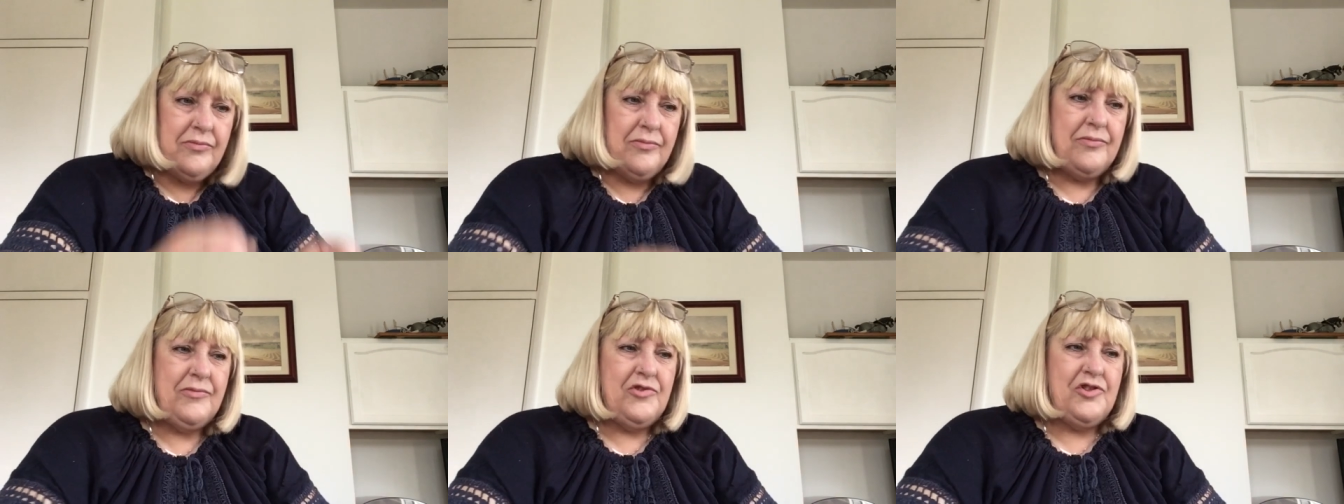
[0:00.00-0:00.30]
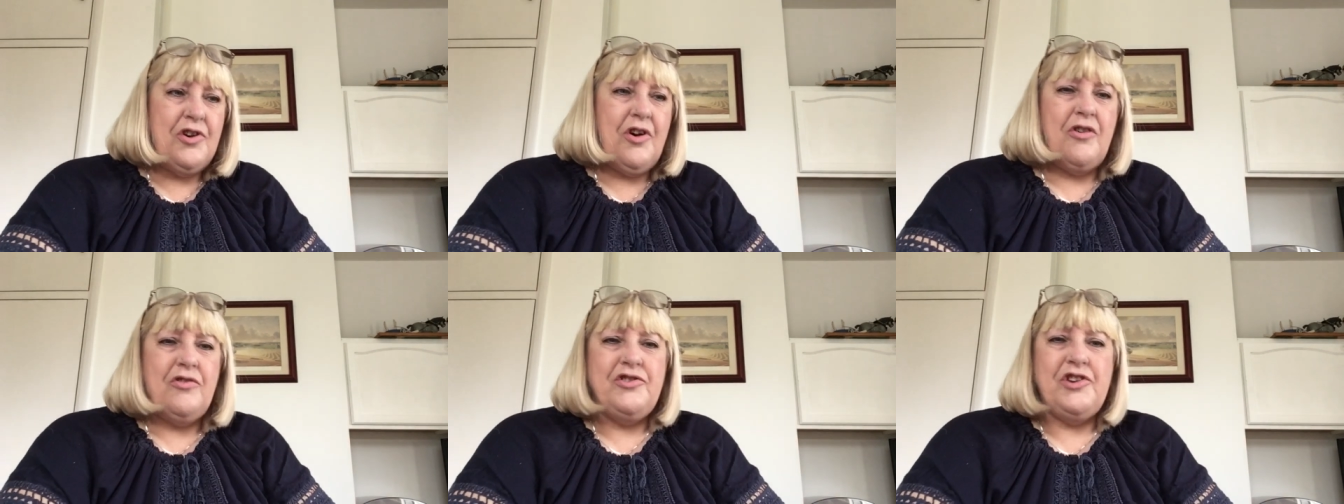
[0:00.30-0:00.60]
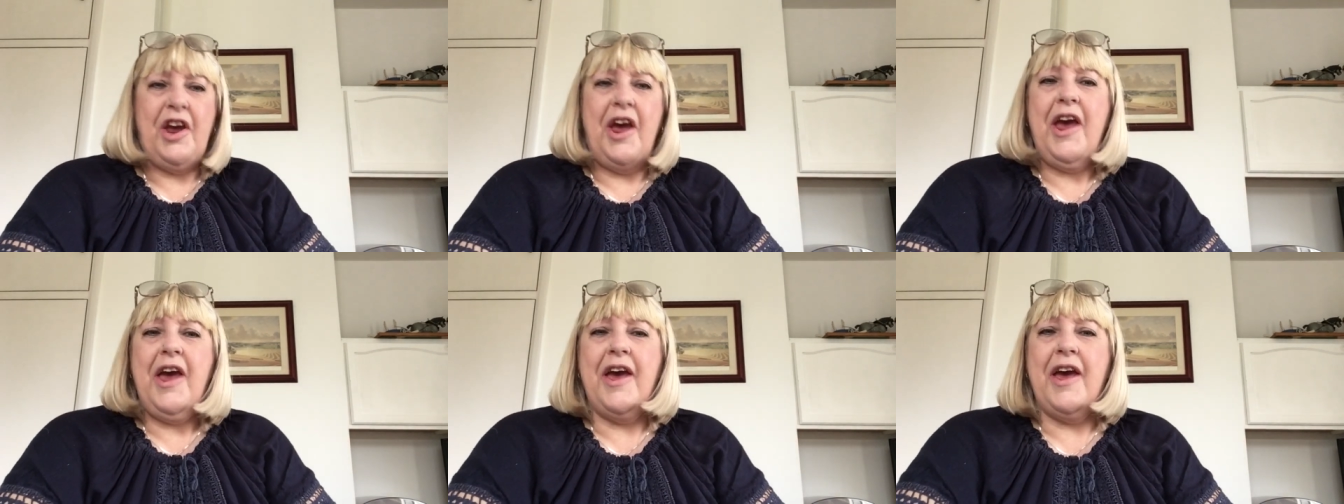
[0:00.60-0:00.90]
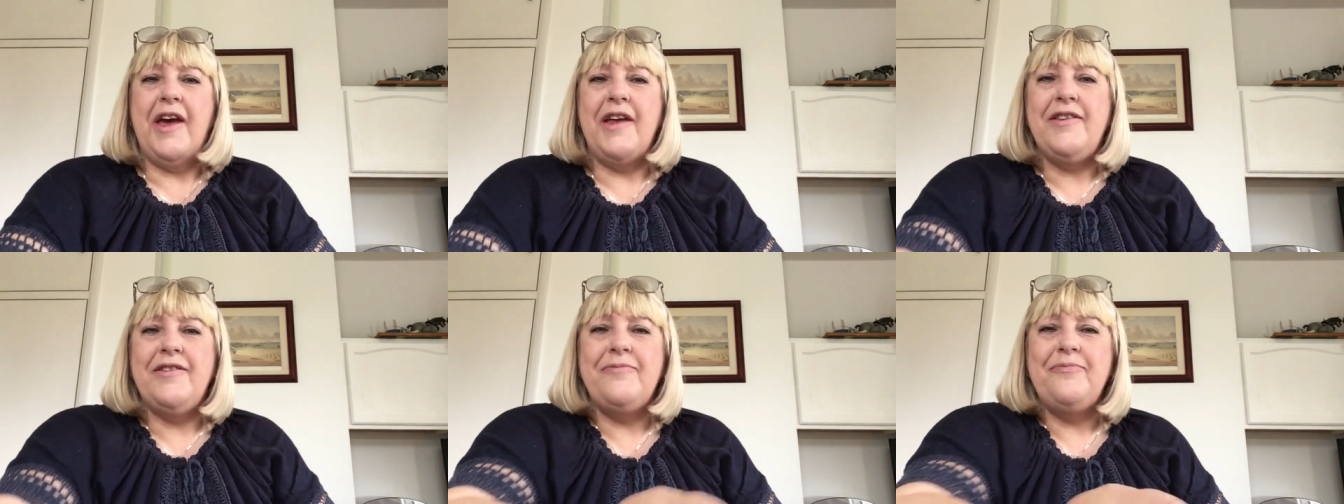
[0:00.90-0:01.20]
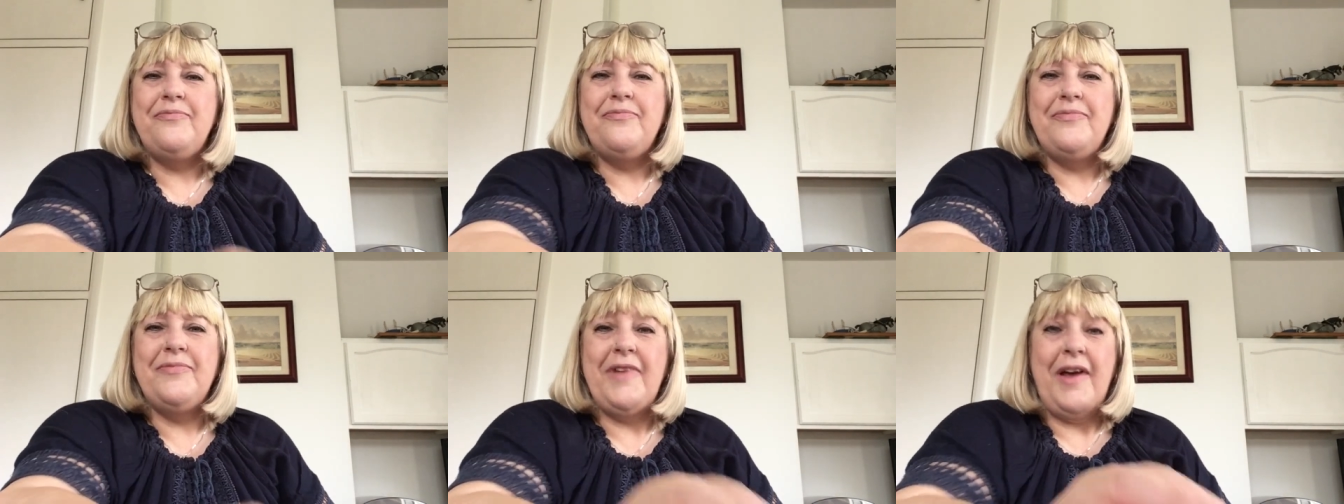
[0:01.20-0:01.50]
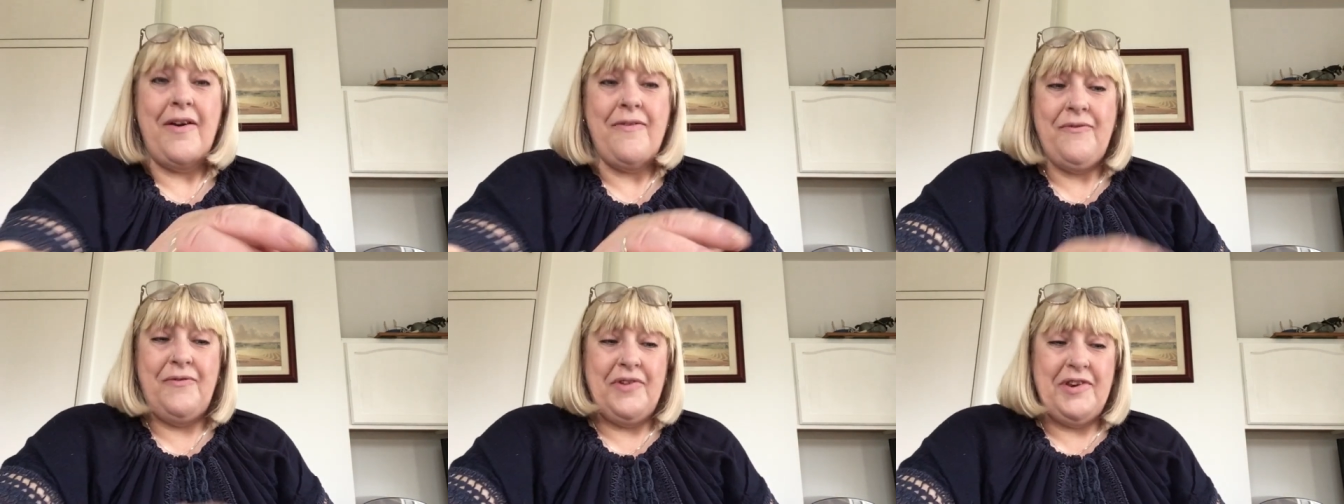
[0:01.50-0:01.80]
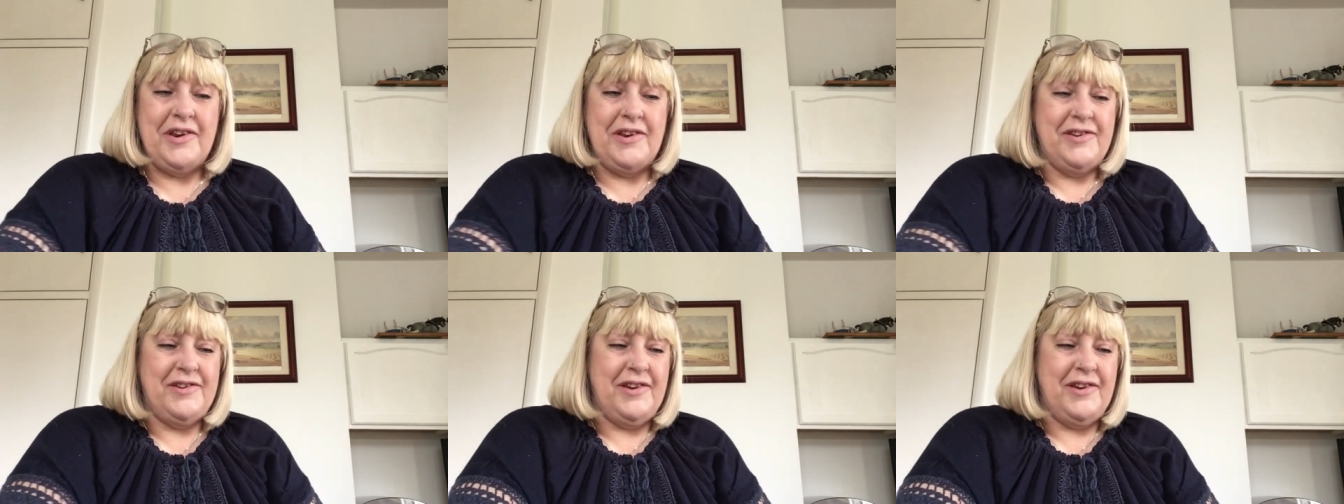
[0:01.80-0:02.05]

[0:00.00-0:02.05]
charge ahead and finish